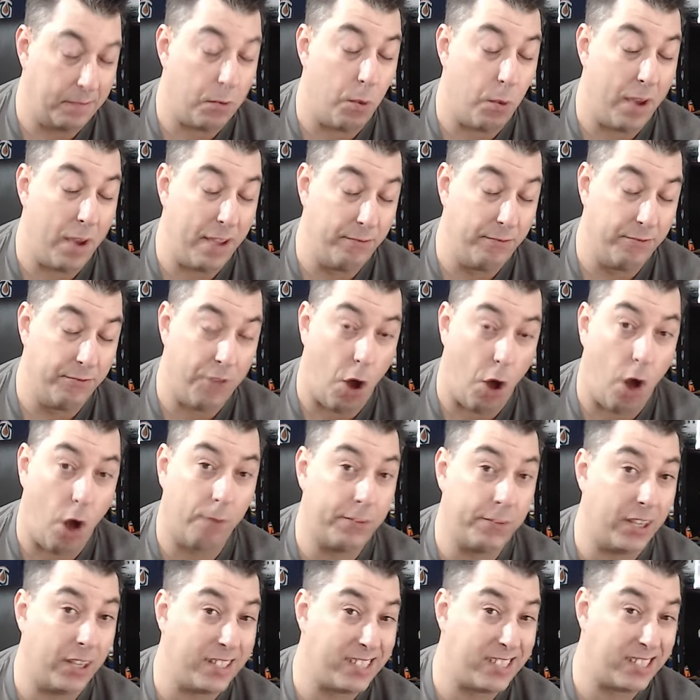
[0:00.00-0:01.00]

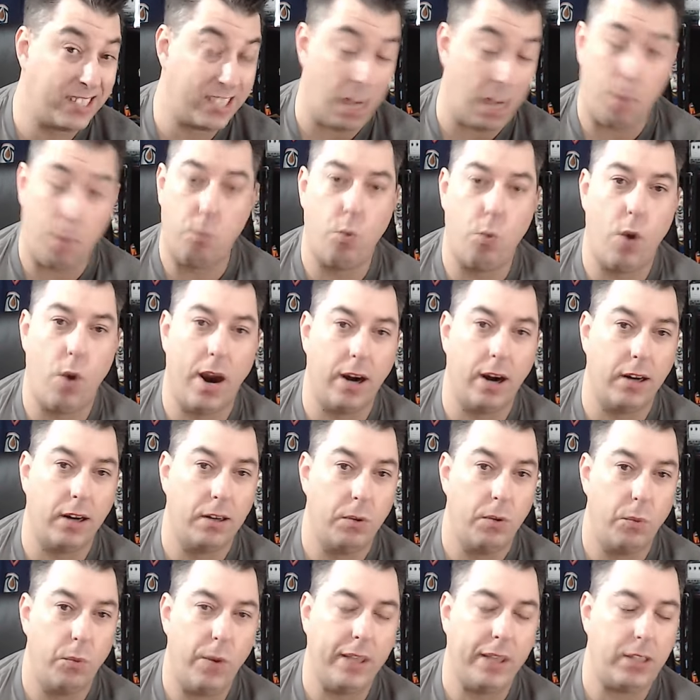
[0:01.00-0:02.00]
involved somewhere
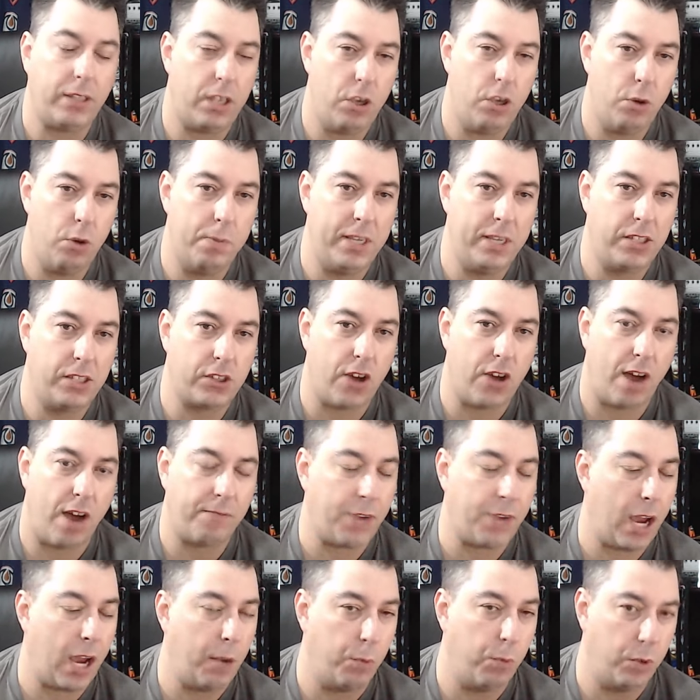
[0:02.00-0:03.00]
with
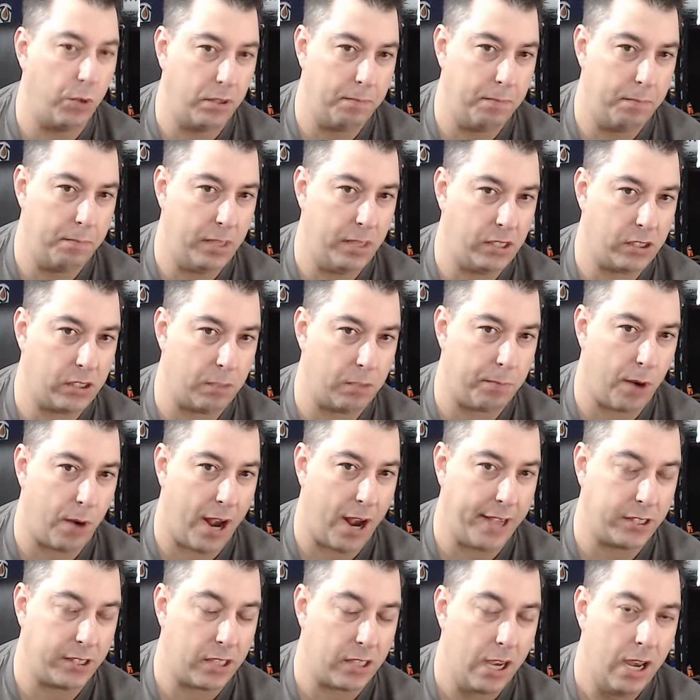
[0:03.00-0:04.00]
Ubisoft. I wouldn't be
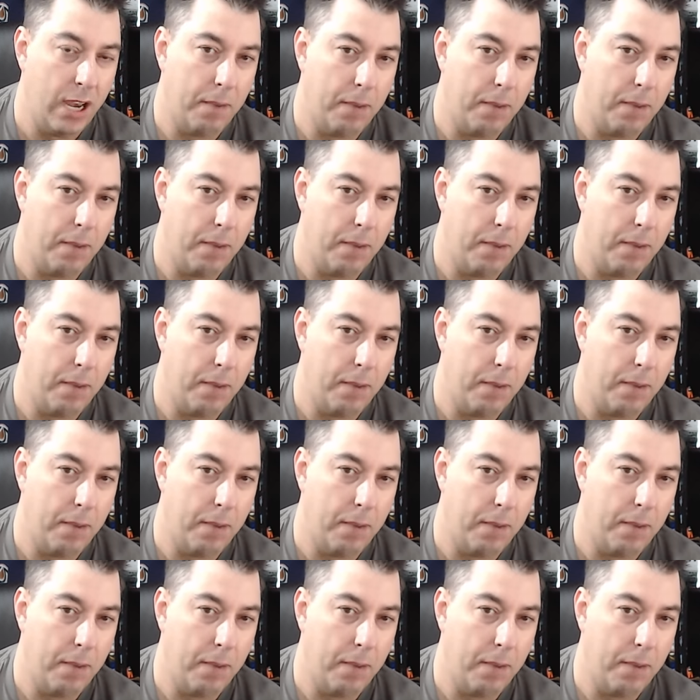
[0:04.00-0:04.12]
surprised.